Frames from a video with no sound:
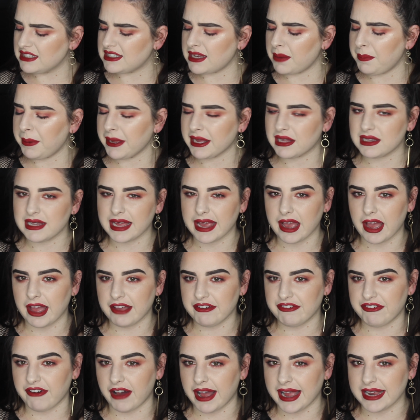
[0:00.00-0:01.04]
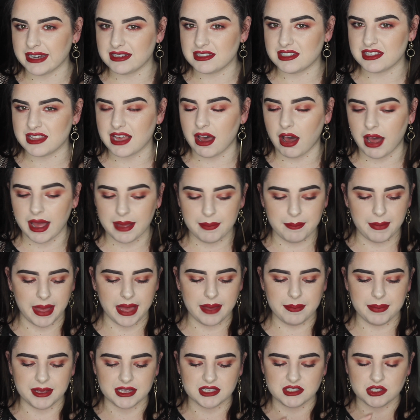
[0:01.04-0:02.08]
typically I find that I
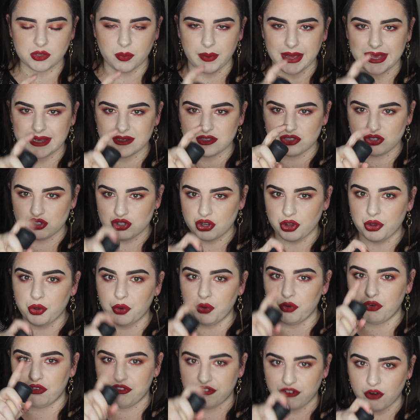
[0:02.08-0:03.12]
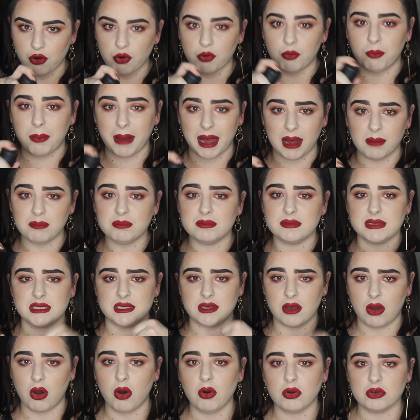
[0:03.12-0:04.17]
maybe squeeze 2 full
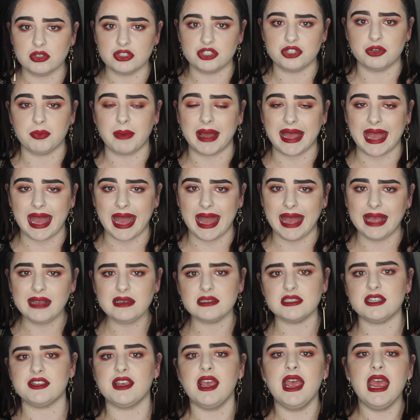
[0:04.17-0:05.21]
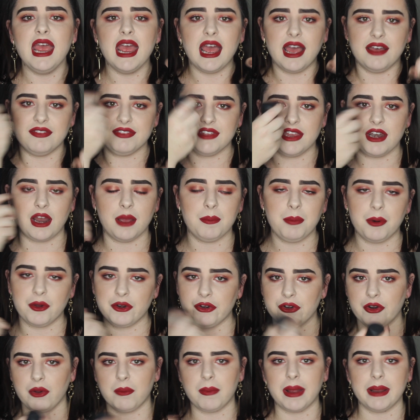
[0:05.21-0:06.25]
pumps onto my hand and then I
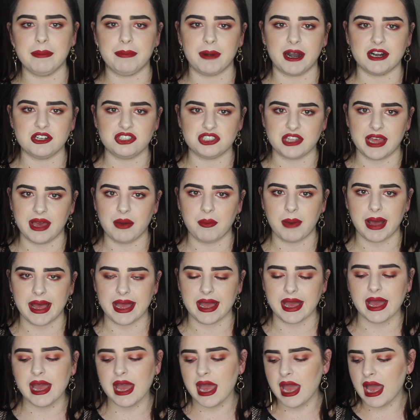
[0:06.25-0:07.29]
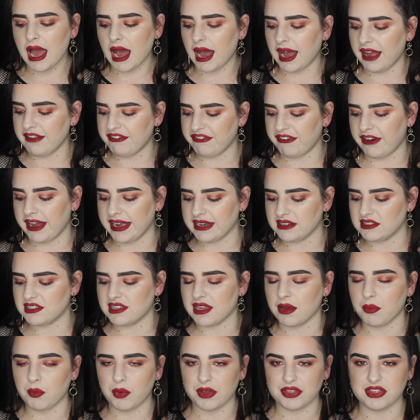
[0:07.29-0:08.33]
put it on my brush that way. I find
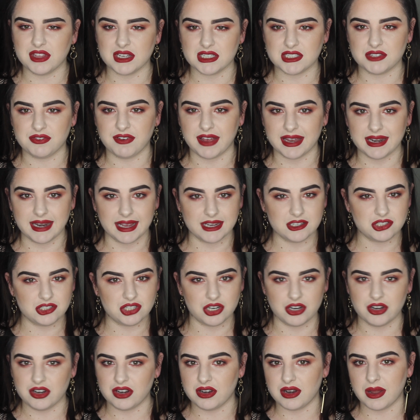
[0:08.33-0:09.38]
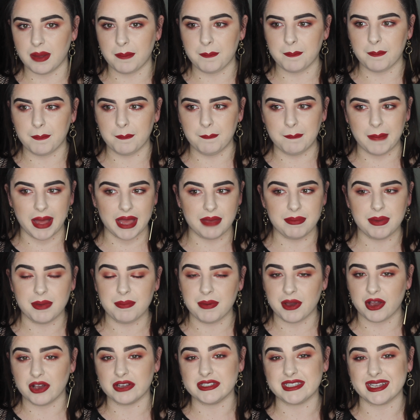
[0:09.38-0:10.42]
that with this foundation, maybe
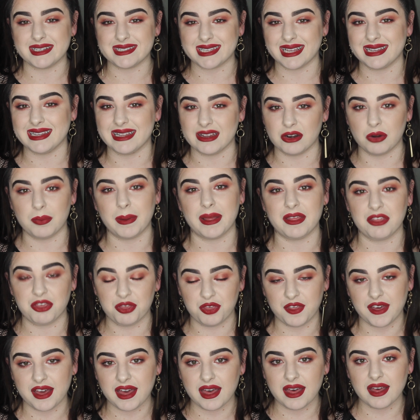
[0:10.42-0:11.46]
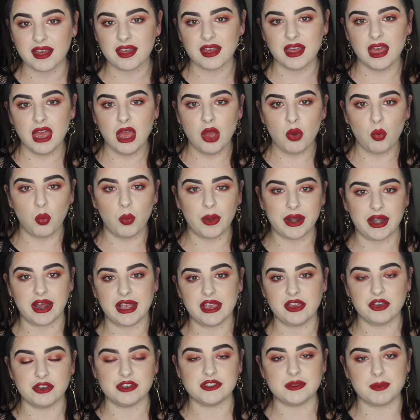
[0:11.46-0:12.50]
because it's a little bit thicker, when I
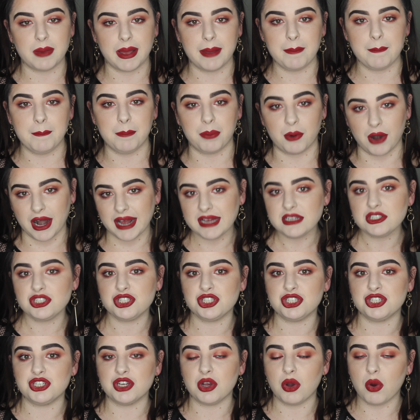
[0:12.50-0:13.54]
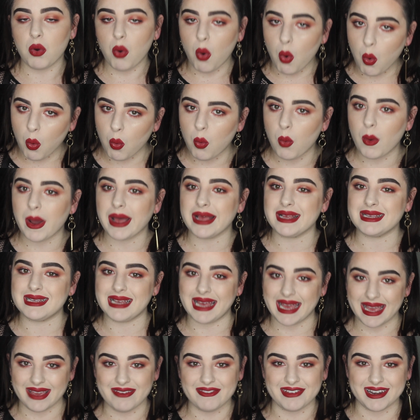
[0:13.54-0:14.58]
use my brush or
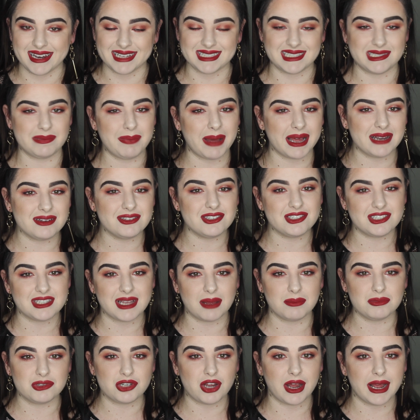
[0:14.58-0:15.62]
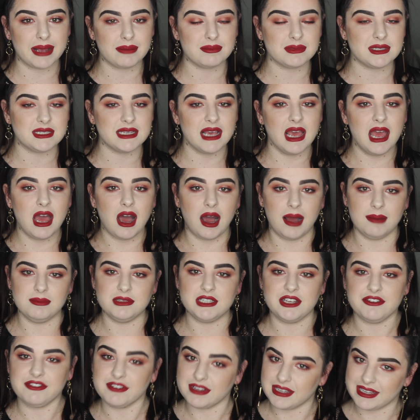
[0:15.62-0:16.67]
even a sponge sometimes, I'm
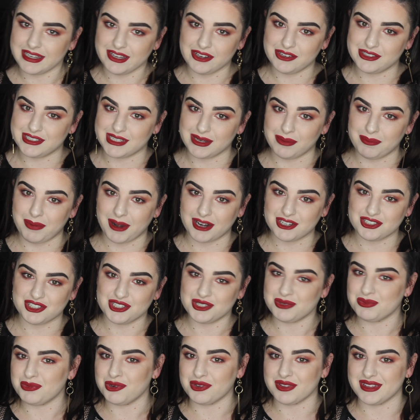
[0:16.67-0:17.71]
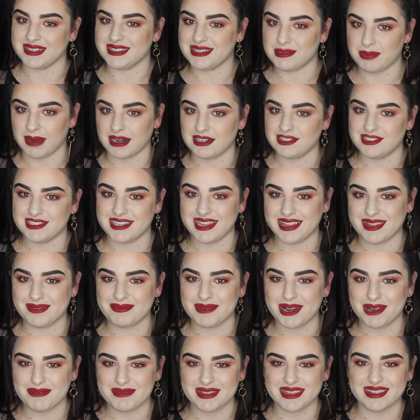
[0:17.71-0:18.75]
definitely using brushes more than sponges at the
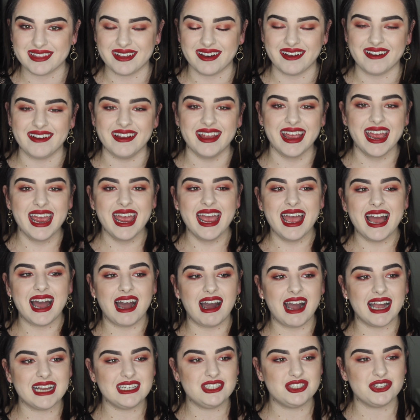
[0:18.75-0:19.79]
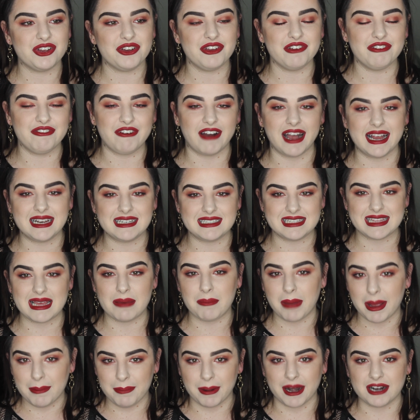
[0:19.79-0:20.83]
moment though, I do find
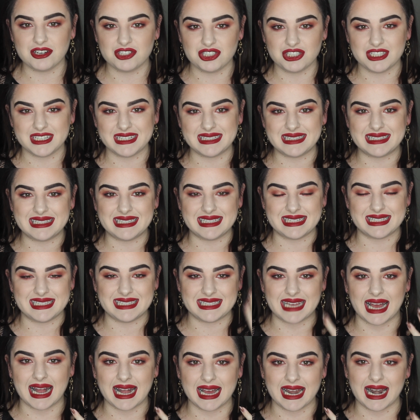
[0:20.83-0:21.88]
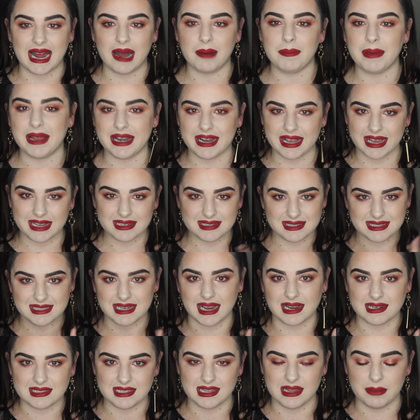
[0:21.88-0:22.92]
that my brush tends to suck it up and it gets
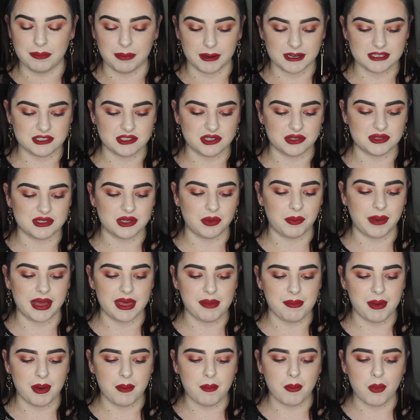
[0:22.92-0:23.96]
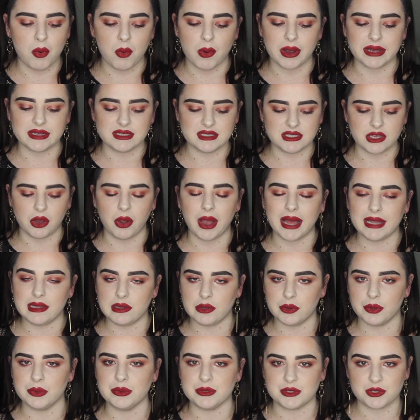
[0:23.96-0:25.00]
stuck to the bristles a wee bit more, so I
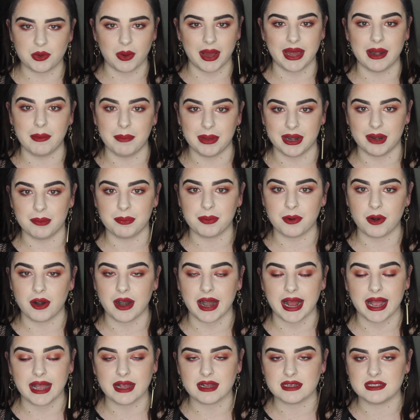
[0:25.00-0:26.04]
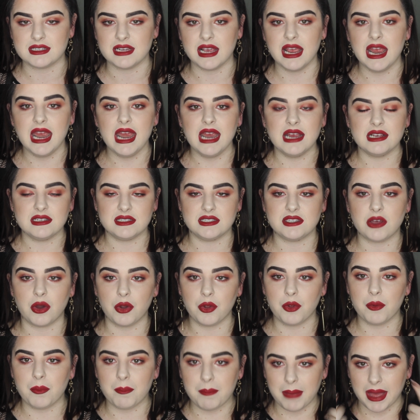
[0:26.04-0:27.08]
lose quite a bit of product.
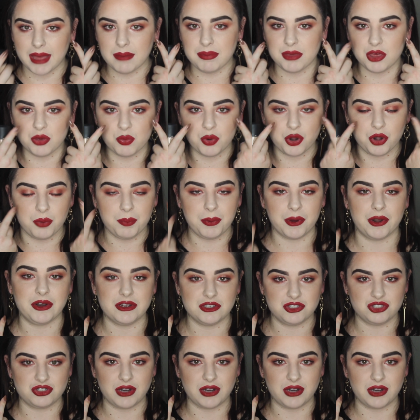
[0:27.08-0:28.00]
So maybe you want to put it